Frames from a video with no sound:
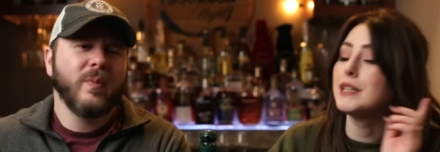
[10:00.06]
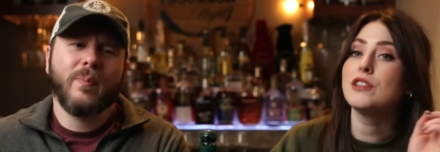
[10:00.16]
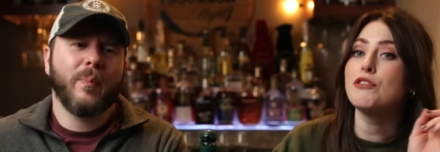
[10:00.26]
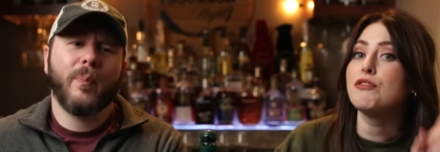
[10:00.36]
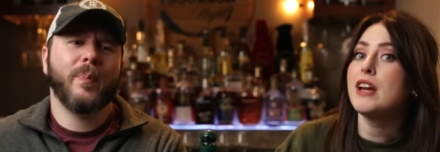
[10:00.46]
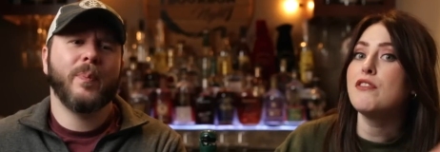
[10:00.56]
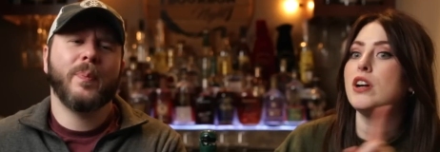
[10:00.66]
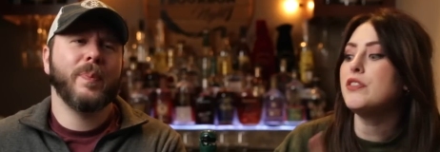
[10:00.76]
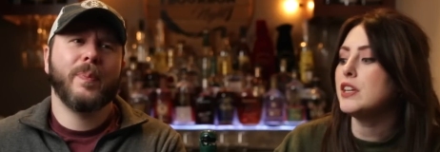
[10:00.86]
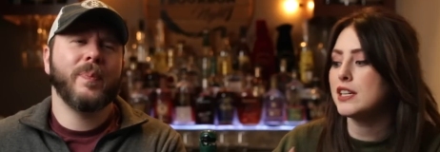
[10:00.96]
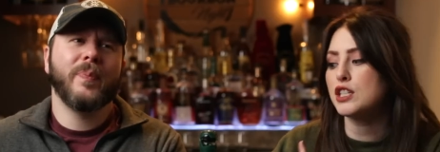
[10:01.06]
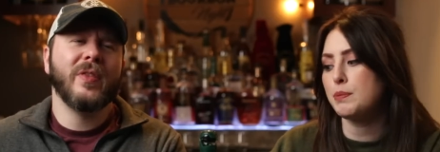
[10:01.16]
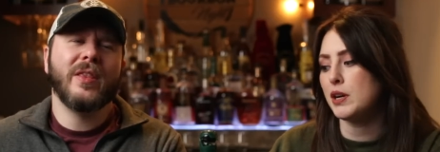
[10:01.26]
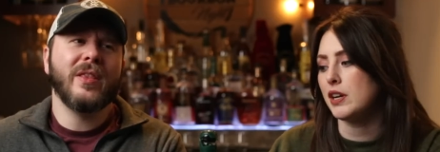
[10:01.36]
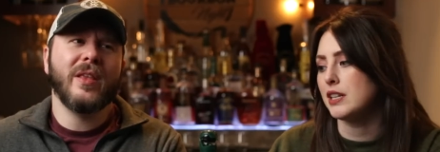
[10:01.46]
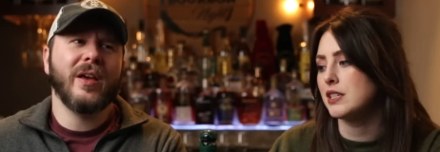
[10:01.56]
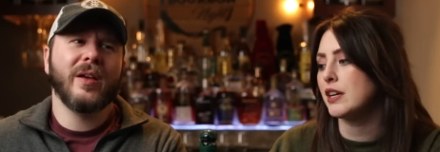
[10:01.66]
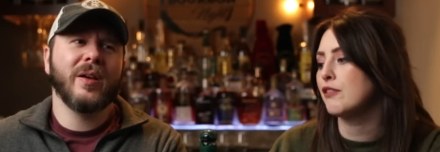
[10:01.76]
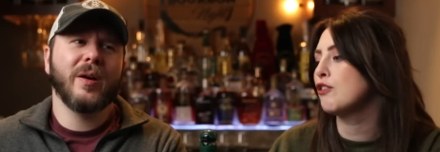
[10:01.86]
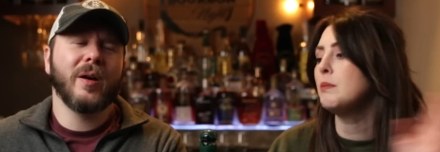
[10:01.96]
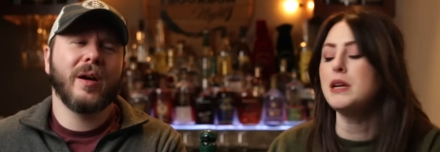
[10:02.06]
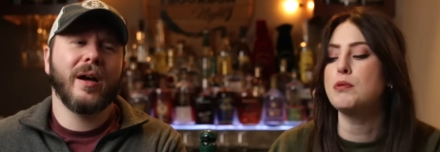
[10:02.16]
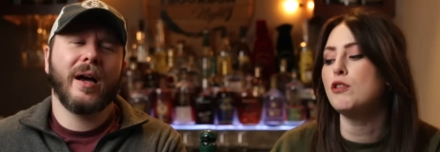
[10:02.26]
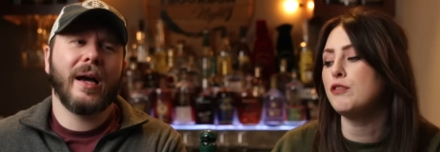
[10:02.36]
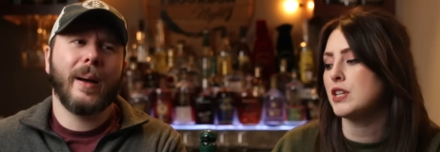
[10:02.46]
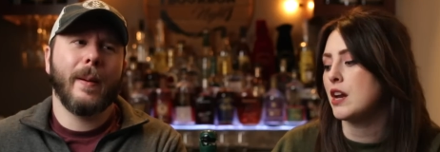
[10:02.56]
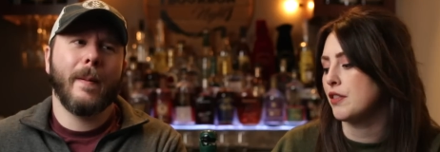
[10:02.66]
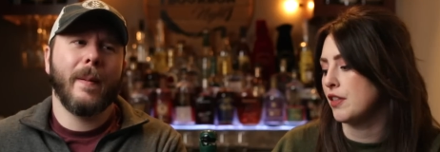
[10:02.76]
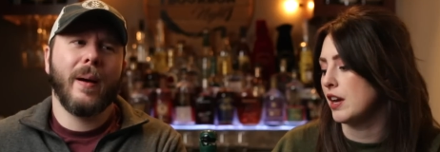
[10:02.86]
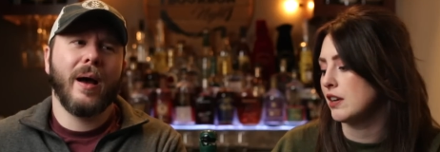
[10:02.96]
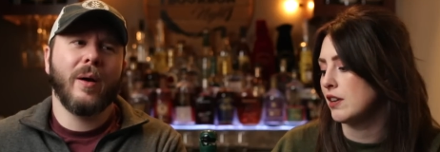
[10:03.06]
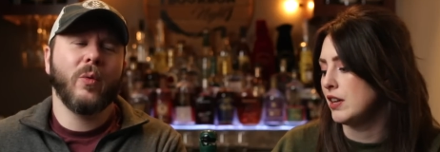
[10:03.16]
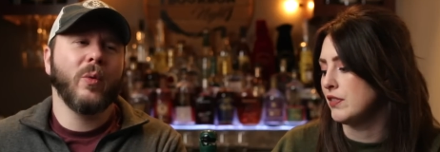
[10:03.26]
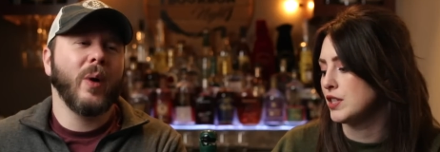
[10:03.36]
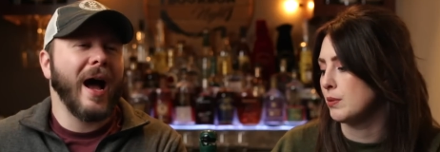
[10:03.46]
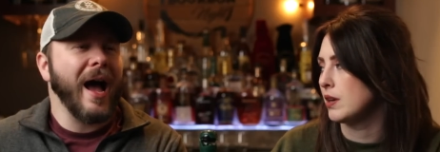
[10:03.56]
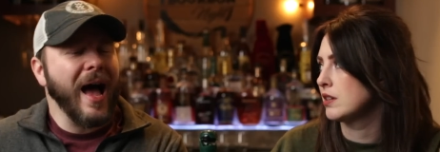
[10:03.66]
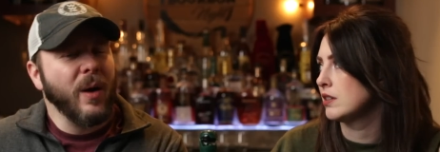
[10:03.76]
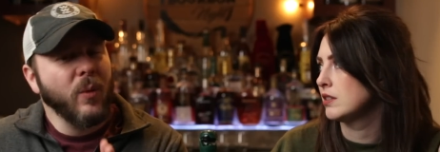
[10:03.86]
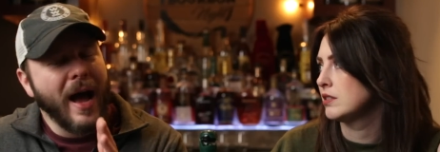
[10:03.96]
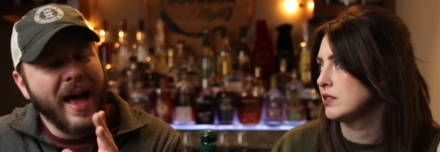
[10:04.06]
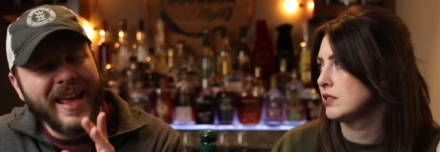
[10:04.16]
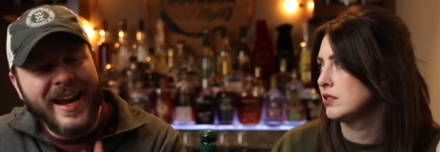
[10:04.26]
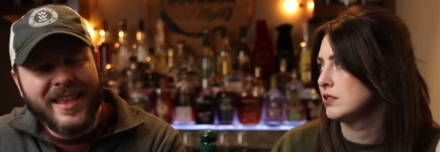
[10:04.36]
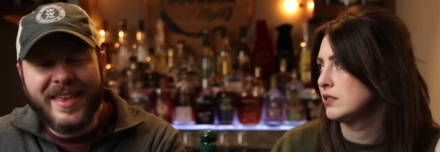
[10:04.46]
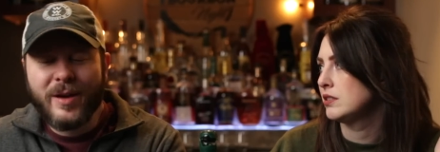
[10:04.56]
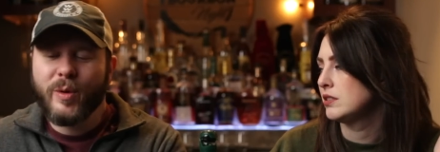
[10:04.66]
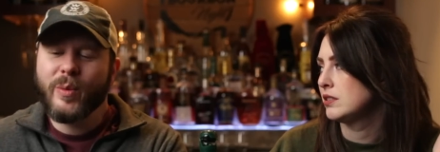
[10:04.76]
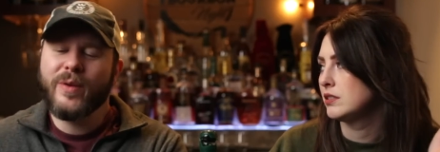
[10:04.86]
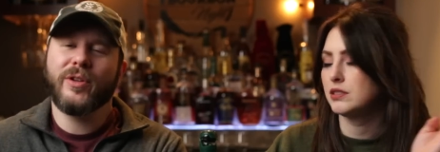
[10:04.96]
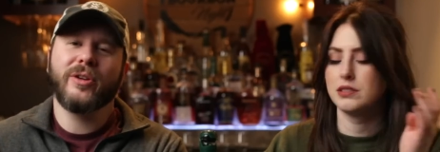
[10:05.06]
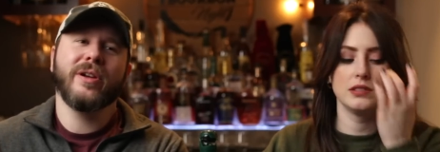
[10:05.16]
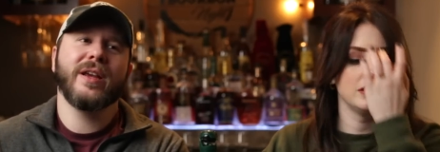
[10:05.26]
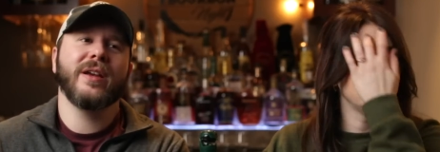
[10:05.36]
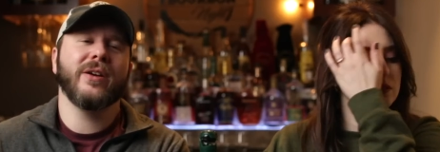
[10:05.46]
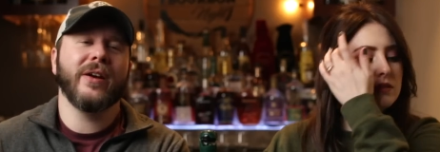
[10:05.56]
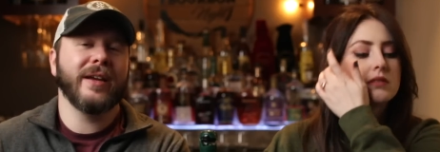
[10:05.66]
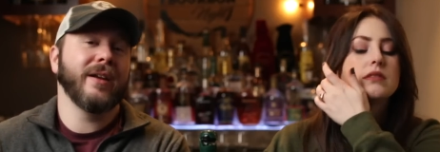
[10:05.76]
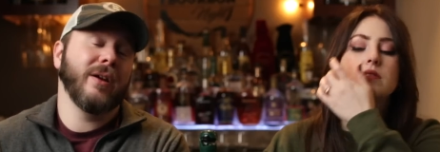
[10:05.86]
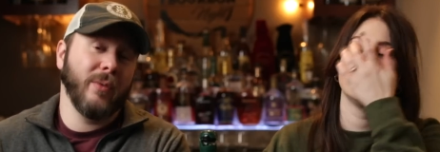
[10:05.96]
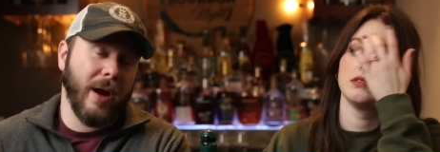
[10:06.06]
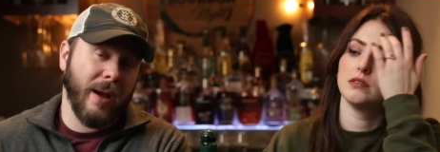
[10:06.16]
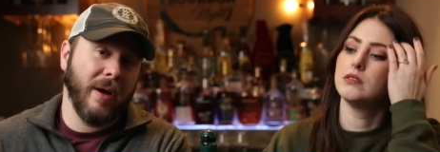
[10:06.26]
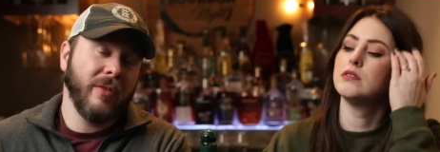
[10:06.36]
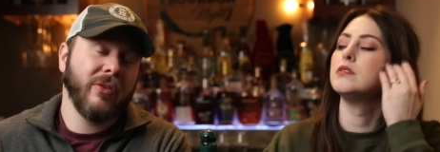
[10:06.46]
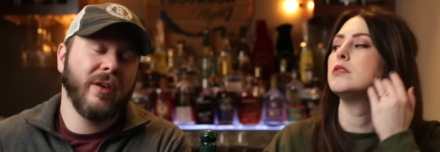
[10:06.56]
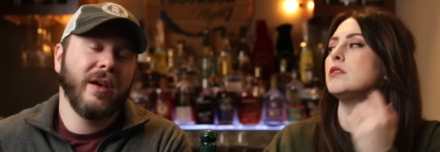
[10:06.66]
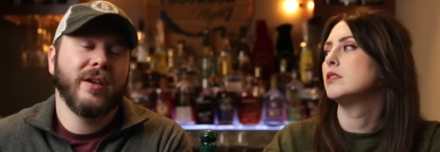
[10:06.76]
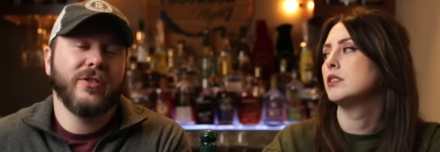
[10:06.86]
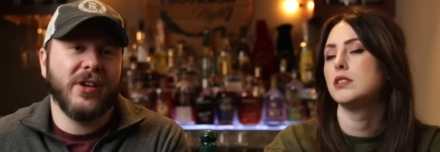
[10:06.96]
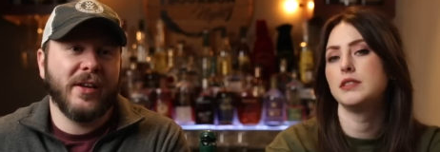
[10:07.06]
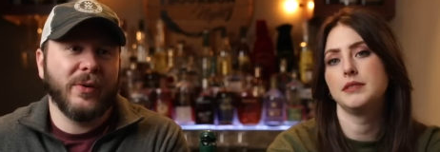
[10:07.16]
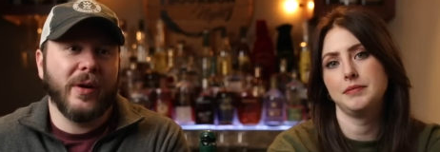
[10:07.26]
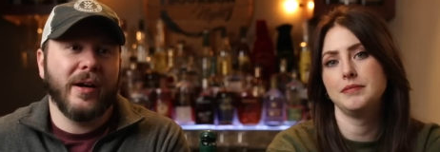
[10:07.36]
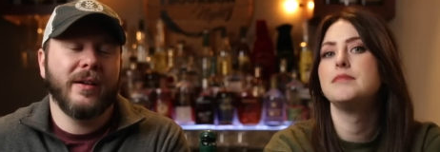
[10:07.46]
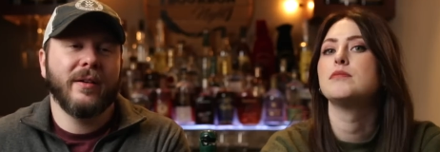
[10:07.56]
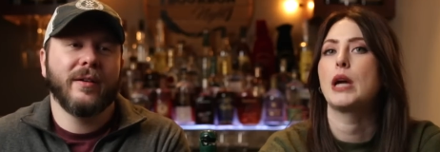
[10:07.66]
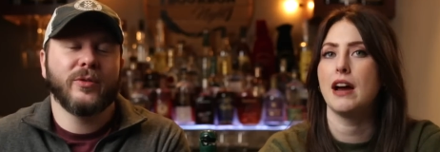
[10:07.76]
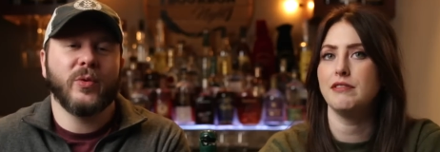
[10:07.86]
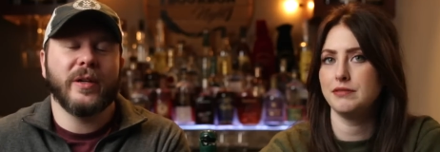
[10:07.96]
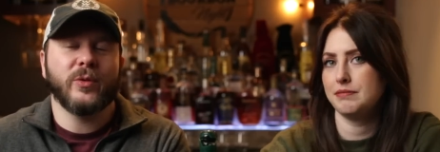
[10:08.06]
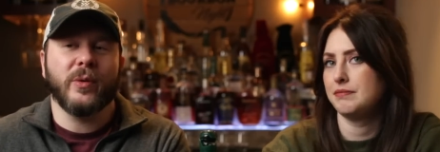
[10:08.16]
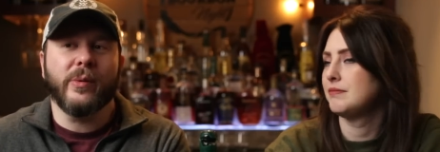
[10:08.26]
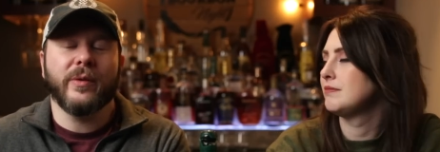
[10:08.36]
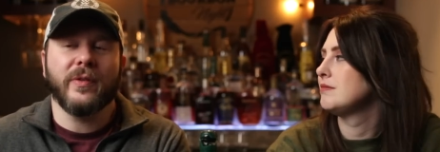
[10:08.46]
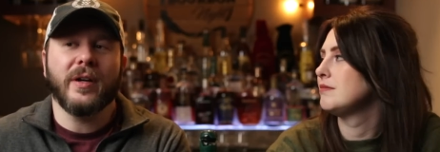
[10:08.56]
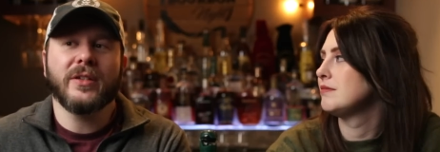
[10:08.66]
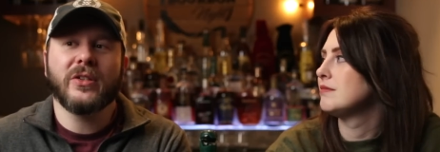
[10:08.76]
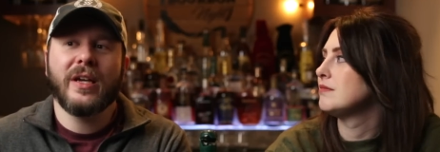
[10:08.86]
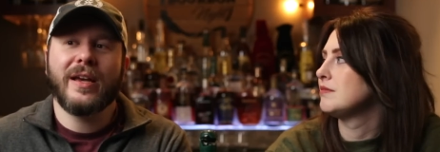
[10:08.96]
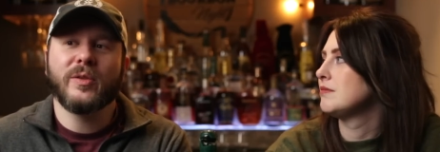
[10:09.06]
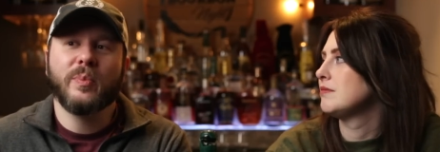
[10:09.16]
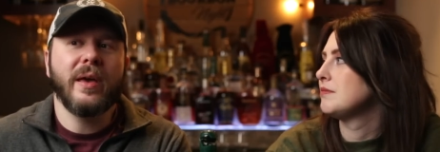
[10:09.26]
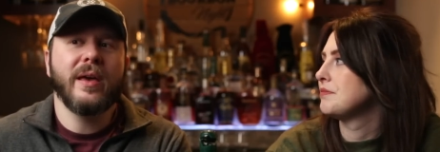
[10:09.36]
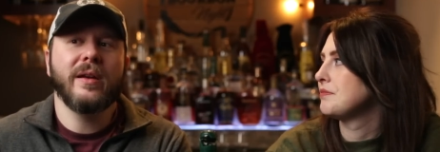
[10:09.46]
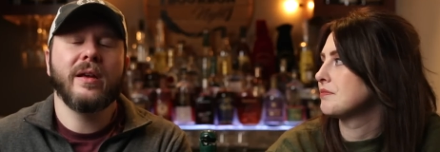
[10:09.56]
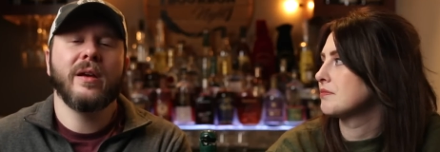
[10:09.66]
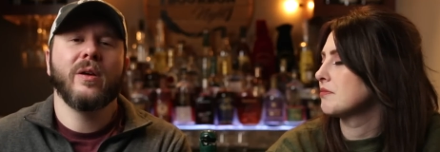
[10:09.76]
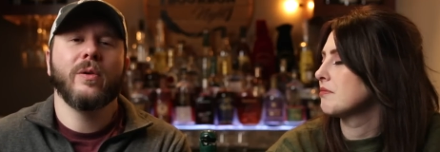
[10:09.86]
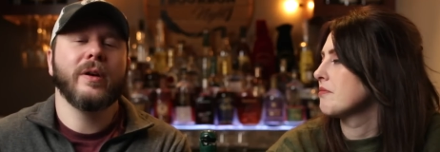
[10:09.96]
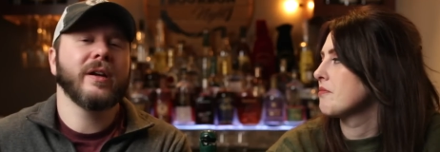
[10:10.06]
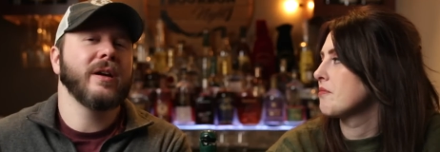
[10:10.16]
Speaker 1: but the flavor and the experience. Like for me, proof is not a thing oh, in this one. Oh,
Speaker 2: and I think what we've learned here in Rye Month, January yeah. 2021 for us, has been when it